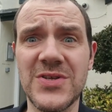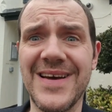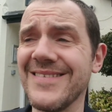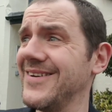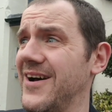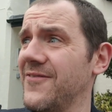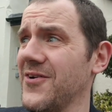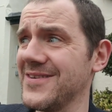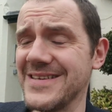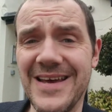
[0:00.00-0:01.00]
Just outside, I've
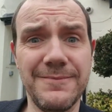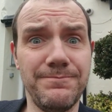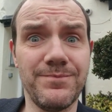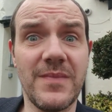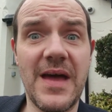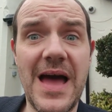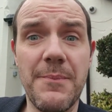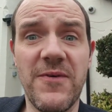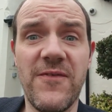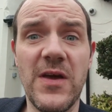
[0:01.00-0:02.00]
got to say,
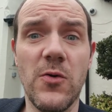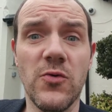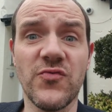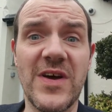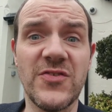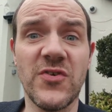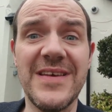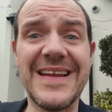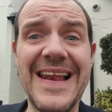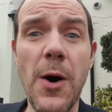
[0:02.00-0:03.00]
Abbey Field
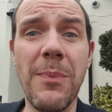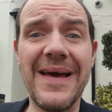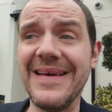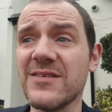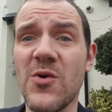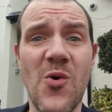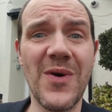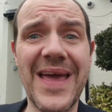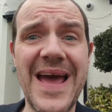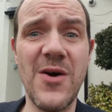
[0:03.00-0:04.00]
restaurant is in a little place
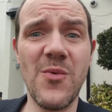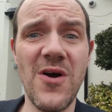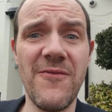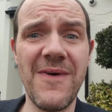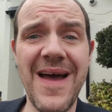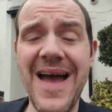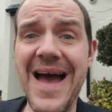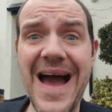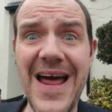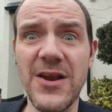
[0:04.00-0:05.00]
called Kenilworth.
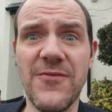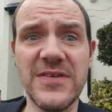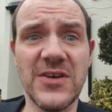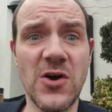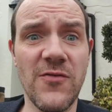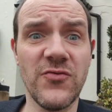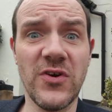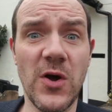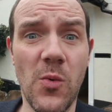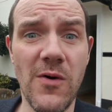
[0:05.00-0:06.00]
I don't know if it's in
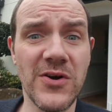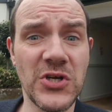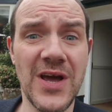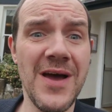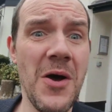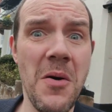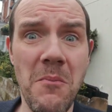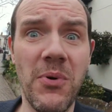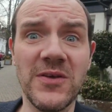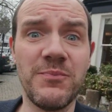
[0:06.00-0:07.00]
Coventry or Warwickshire,
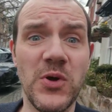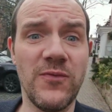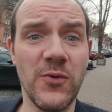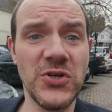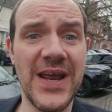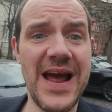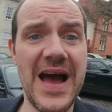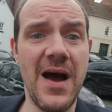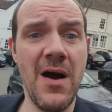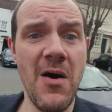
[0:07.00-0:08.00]
but it's beautiful. Check it
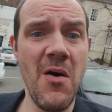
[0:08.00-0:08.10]
out.